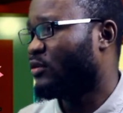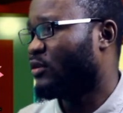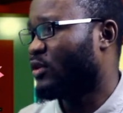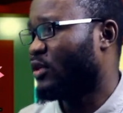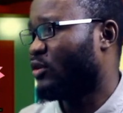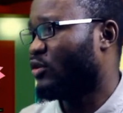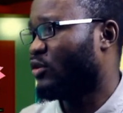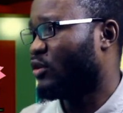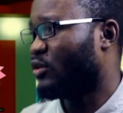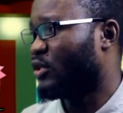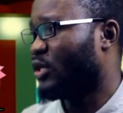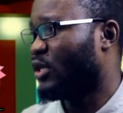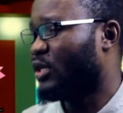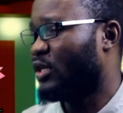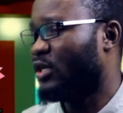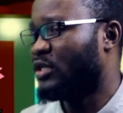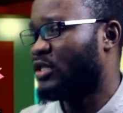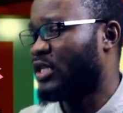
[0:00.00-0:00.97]
young
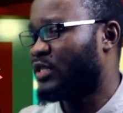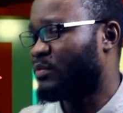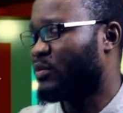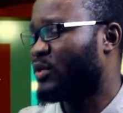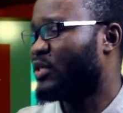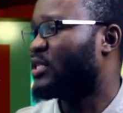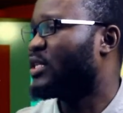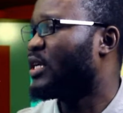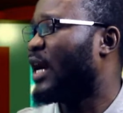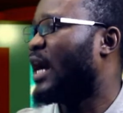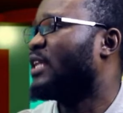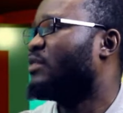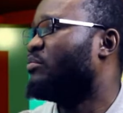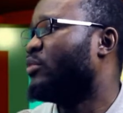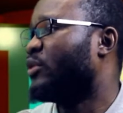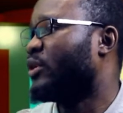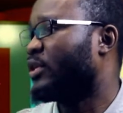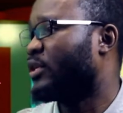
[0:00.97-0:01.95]
girl is experiencing
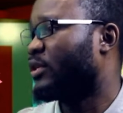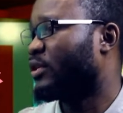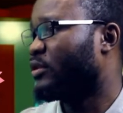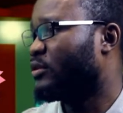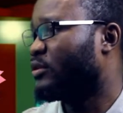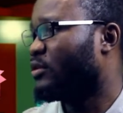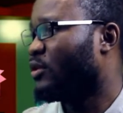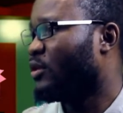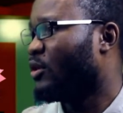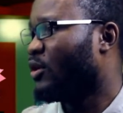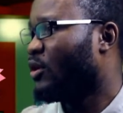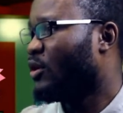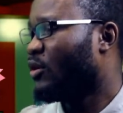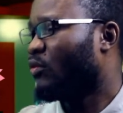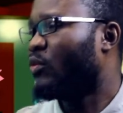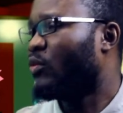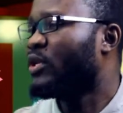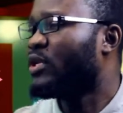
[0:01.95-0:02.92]
heartbreak.
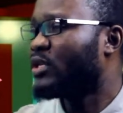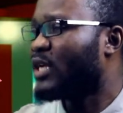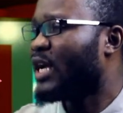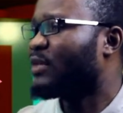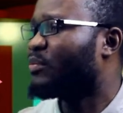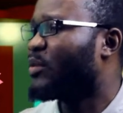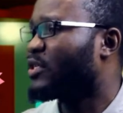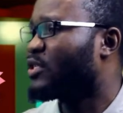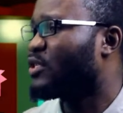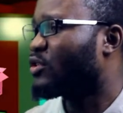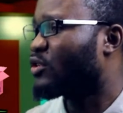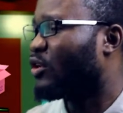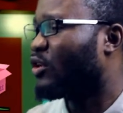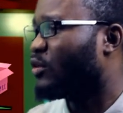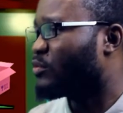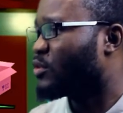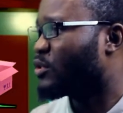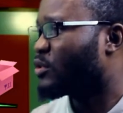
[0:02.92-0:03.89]
When the right person
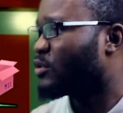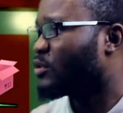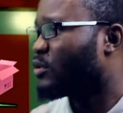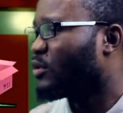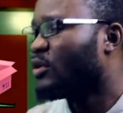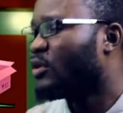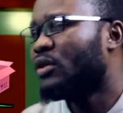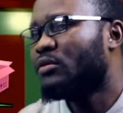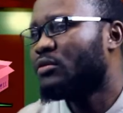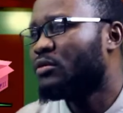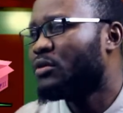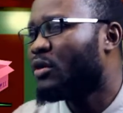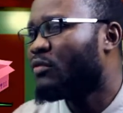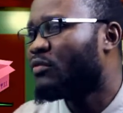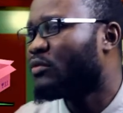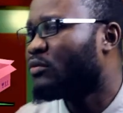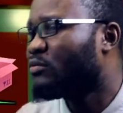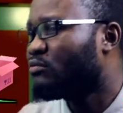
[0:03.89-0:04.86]
comes, he will not
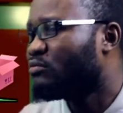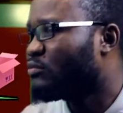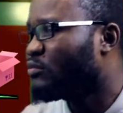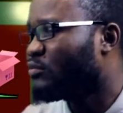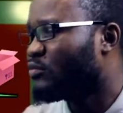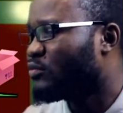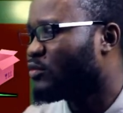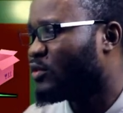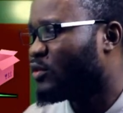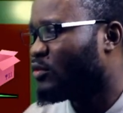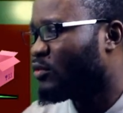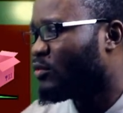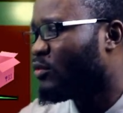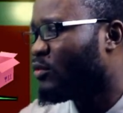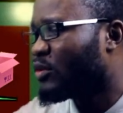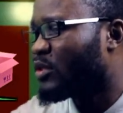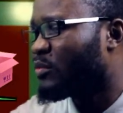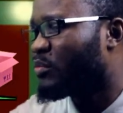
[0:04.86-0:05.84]

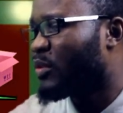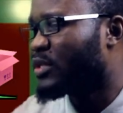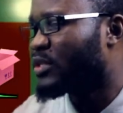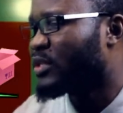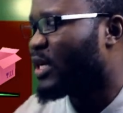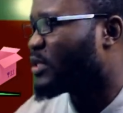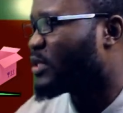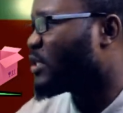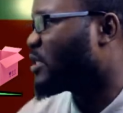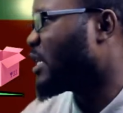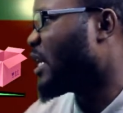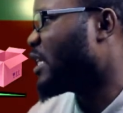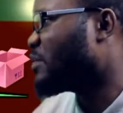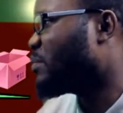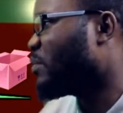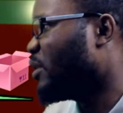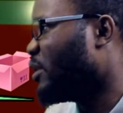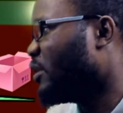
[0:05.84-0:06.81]
look the person as a
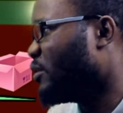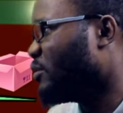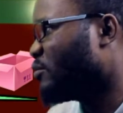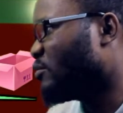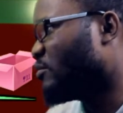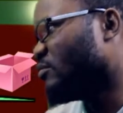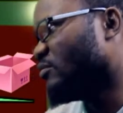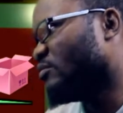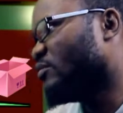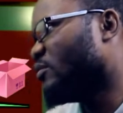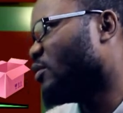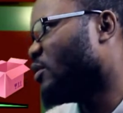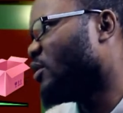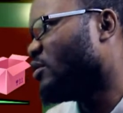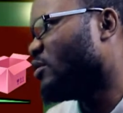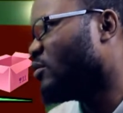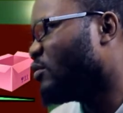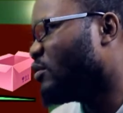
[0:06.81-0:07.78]
child's play.
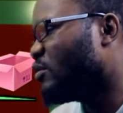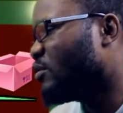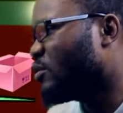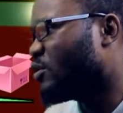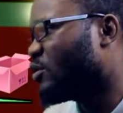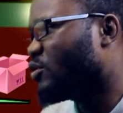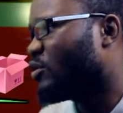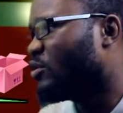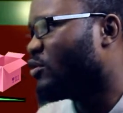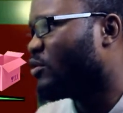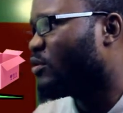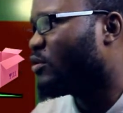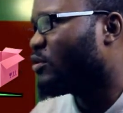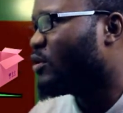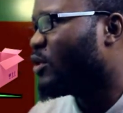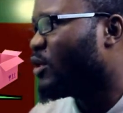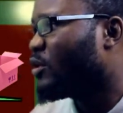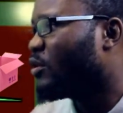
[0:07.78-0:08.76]
He will show
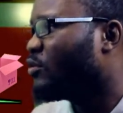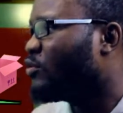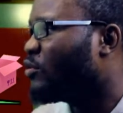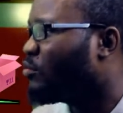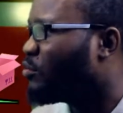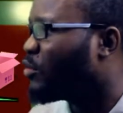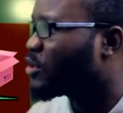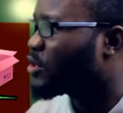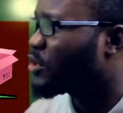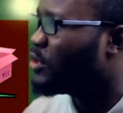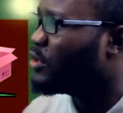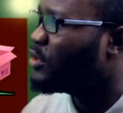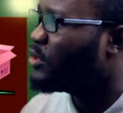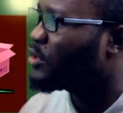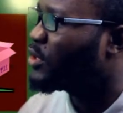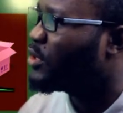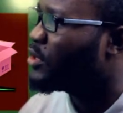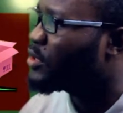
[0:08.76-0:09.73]
no much
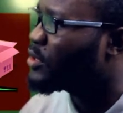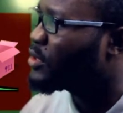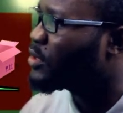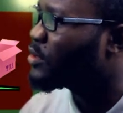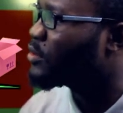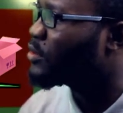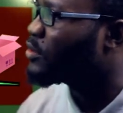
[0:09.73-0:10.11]
interest.